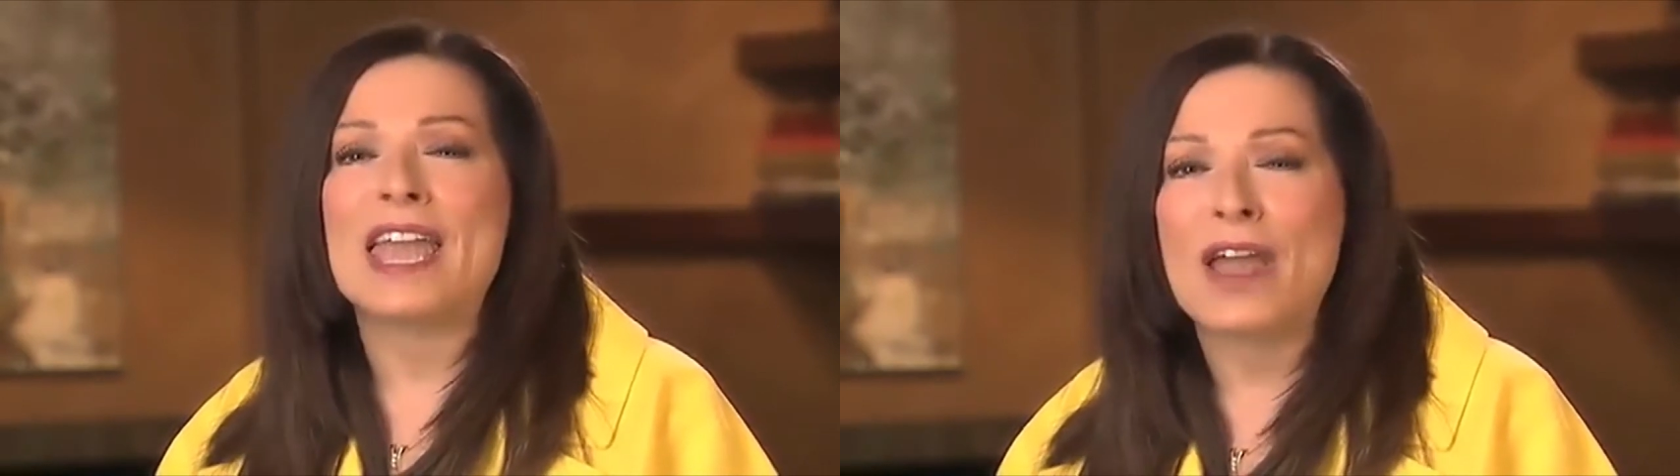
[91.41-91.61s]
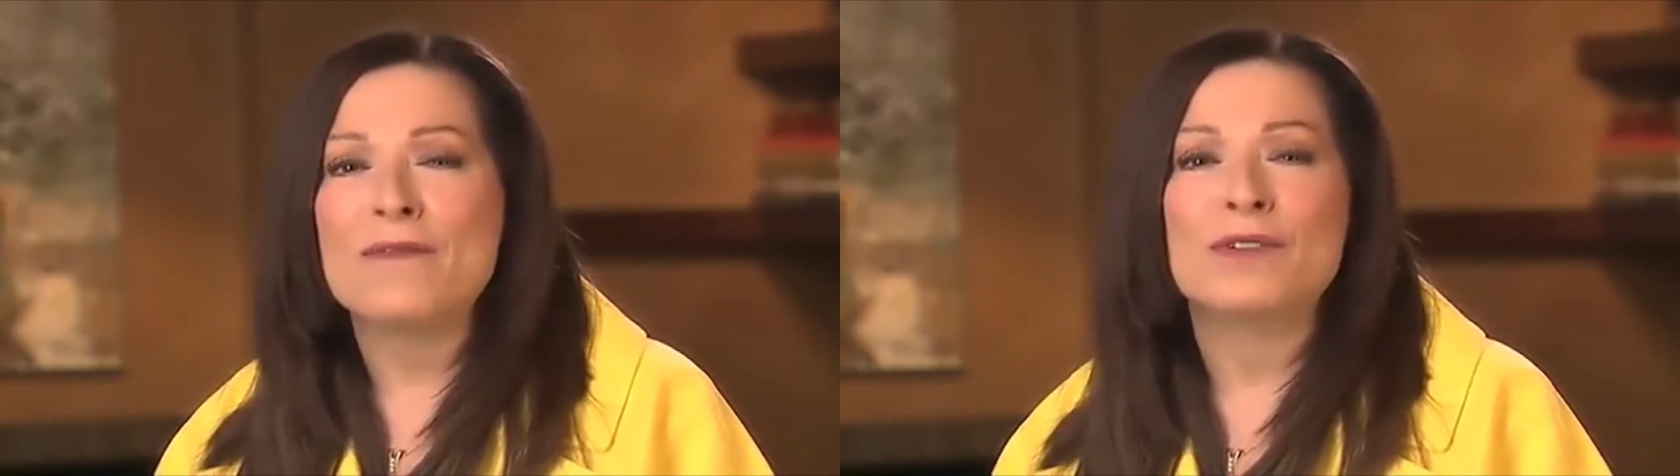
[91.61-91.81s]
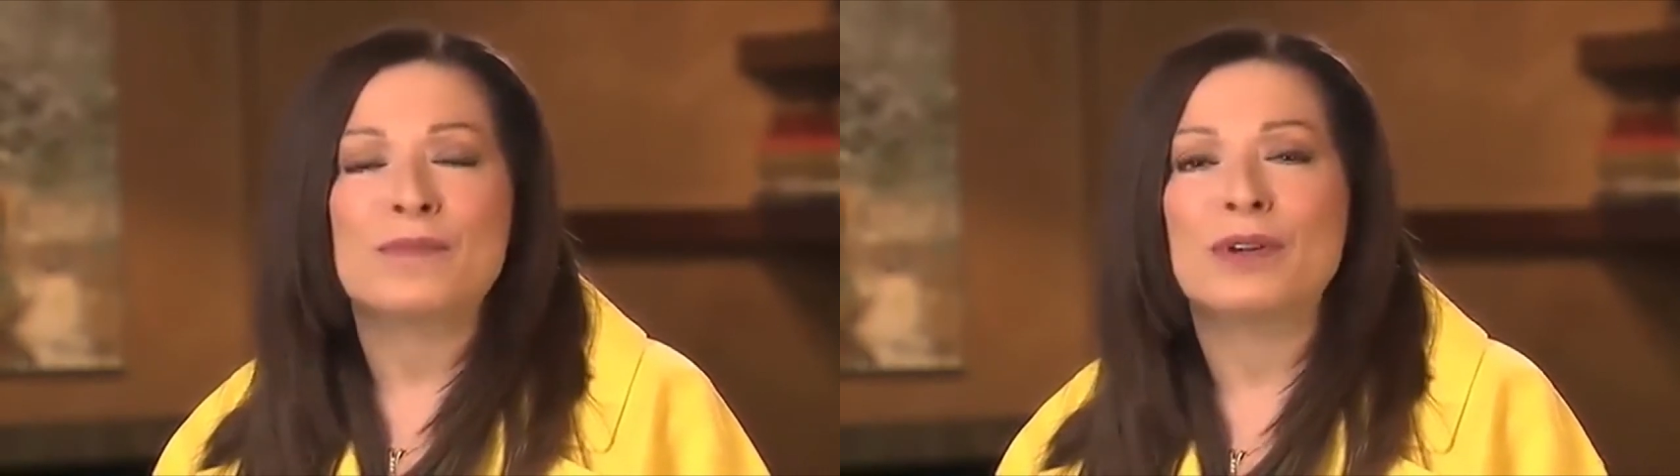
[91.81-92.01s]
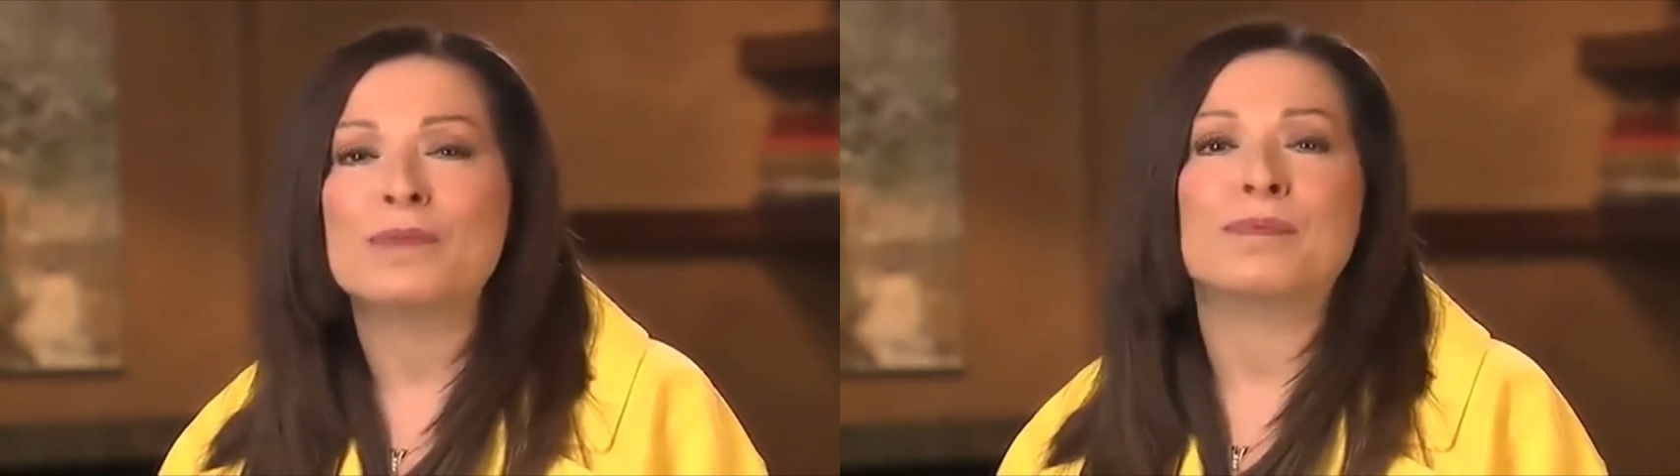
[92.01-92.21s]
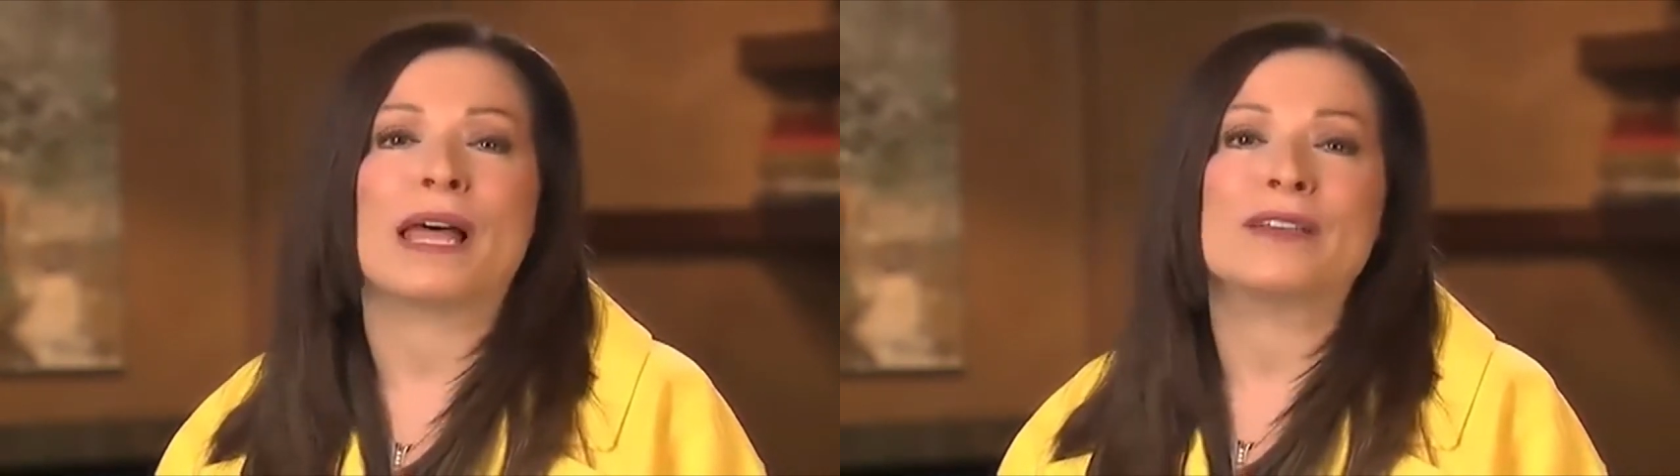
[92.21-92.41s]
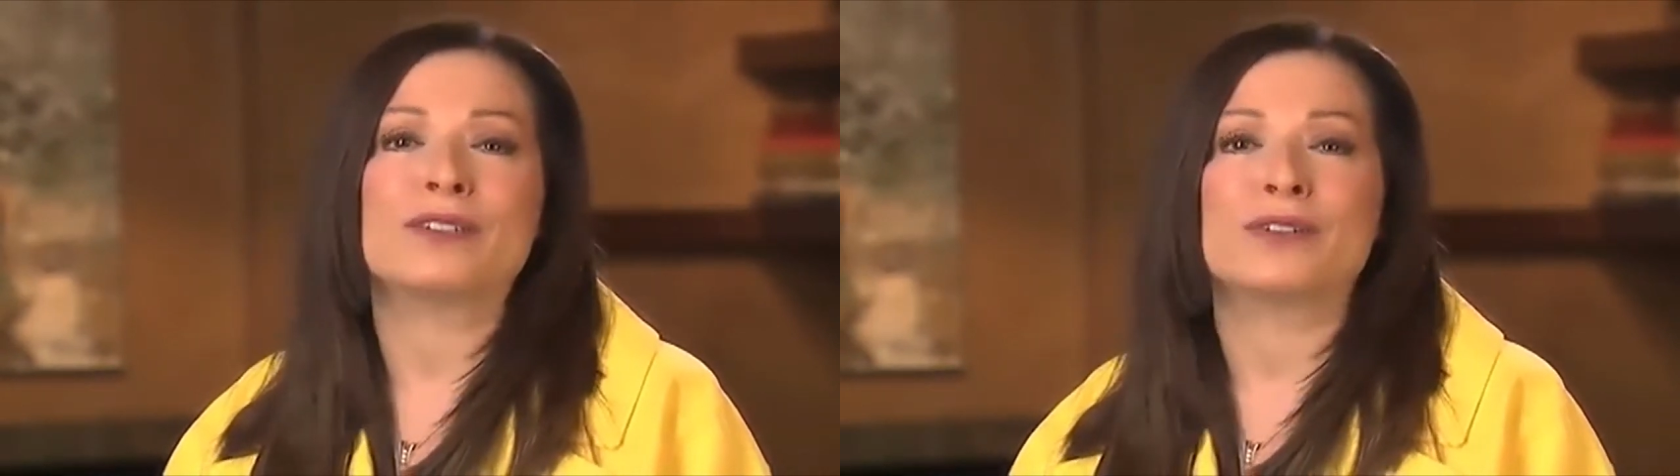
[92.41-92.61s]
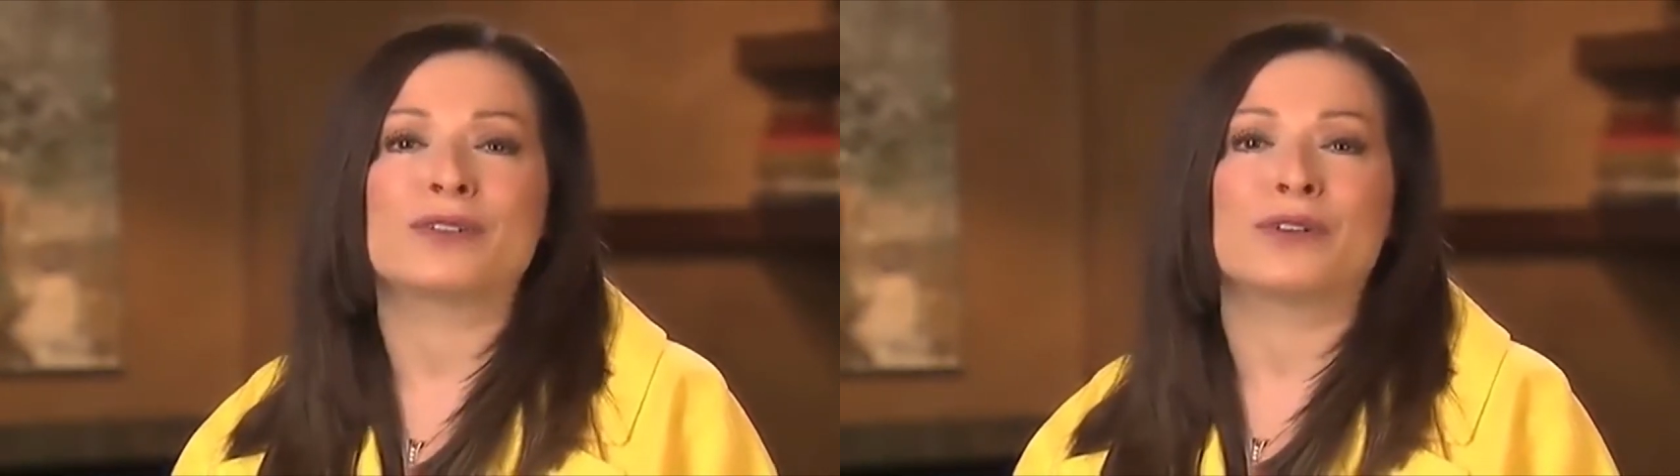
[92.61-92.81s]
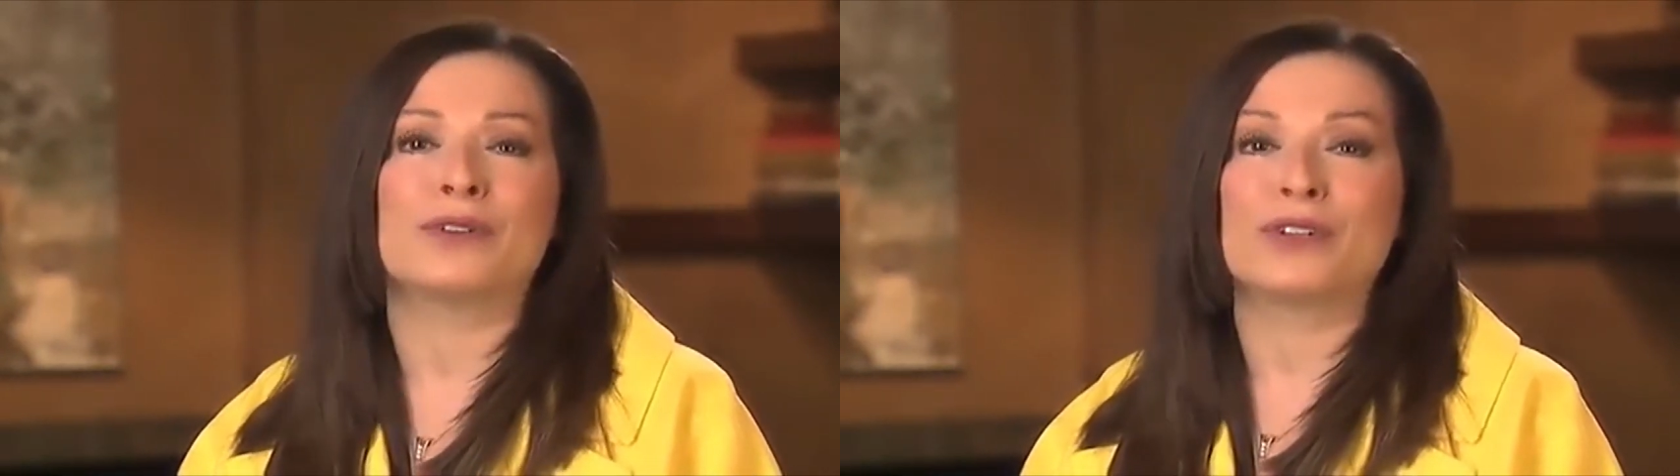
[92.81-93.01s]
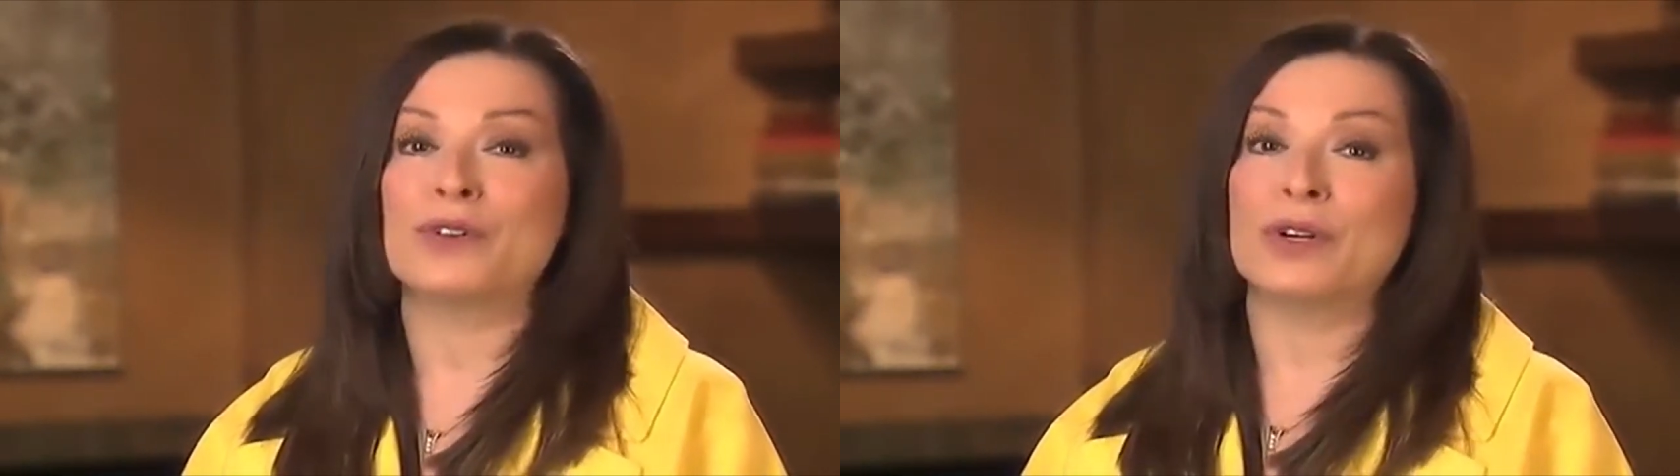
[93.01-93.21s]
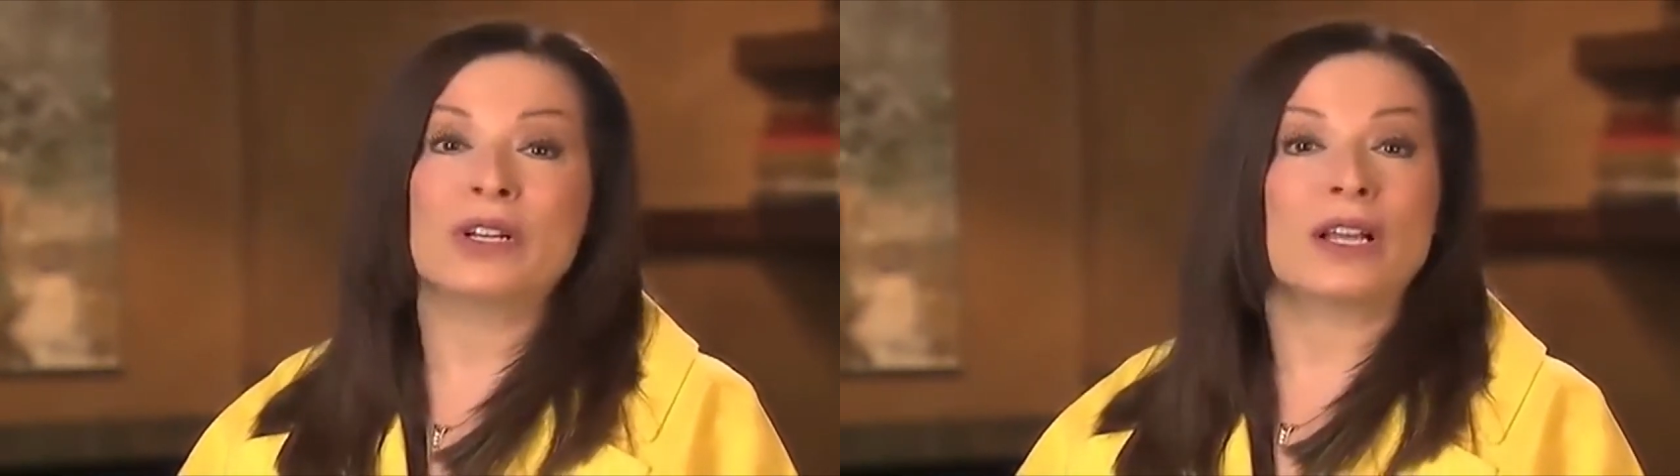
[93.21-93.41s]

ever put a plastic surgeon or a